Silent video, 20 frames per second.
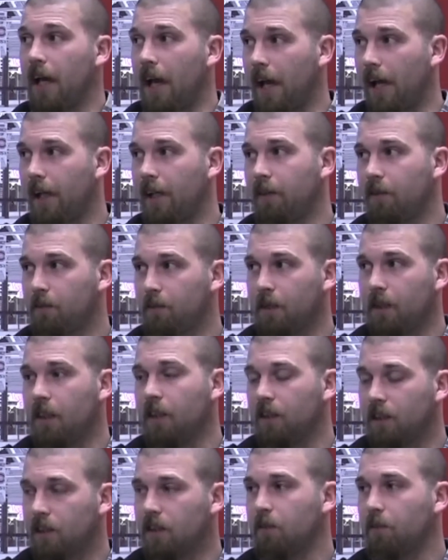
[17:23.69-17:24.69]
I
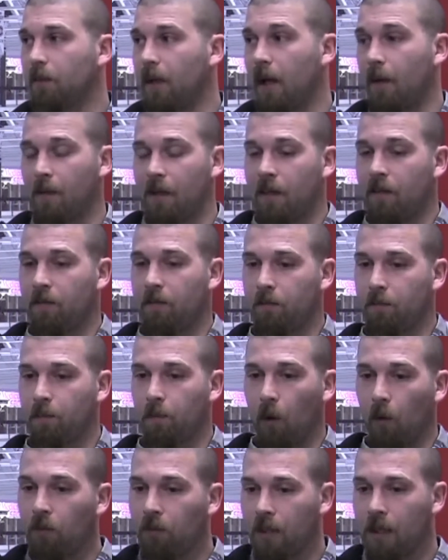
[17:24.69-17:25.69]
mean, but I mean, if
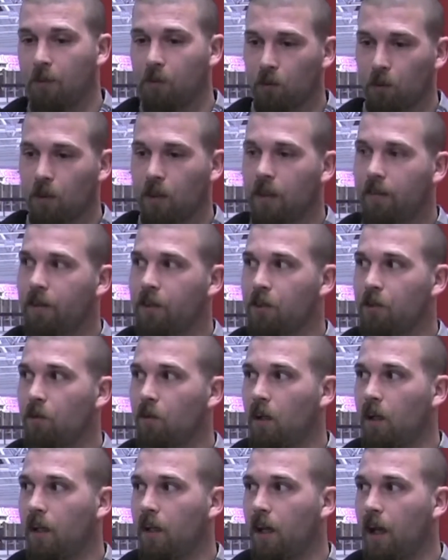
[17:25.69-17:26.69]
both teams were in Division
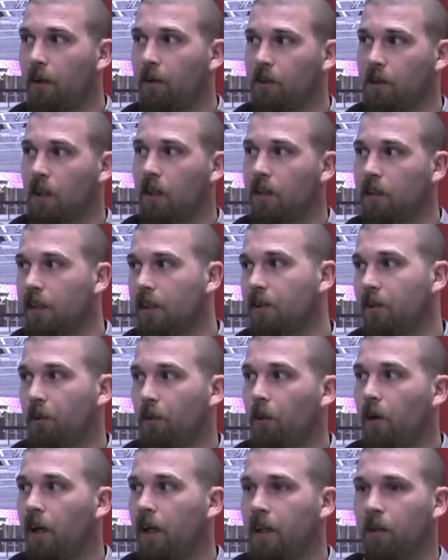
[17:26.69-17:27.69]
1 and I was on either
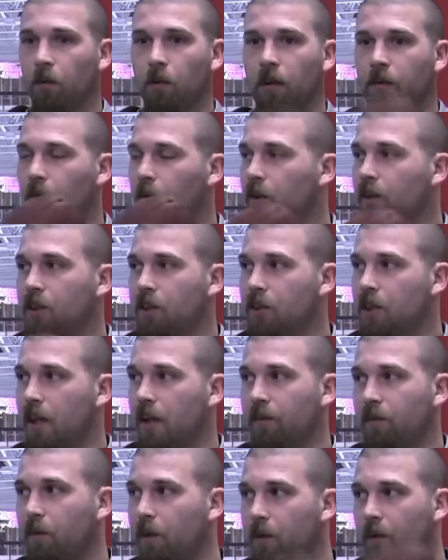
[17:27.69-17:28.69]
one, whoever wins
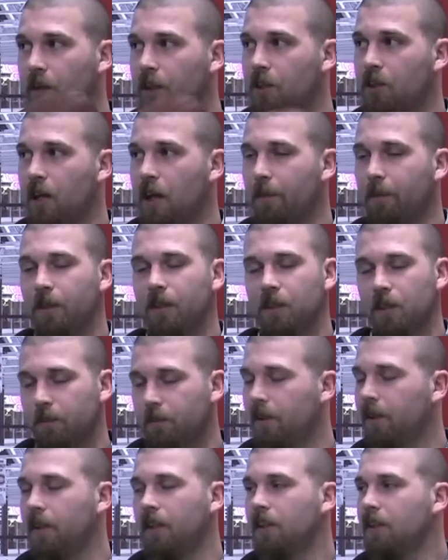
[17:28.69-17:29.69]
if we win the championship,
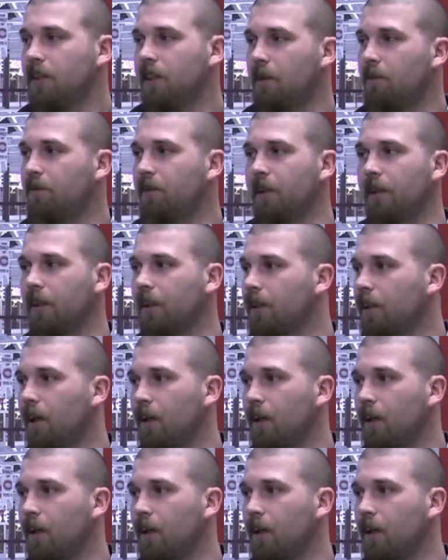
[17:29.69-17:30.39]
same feeling.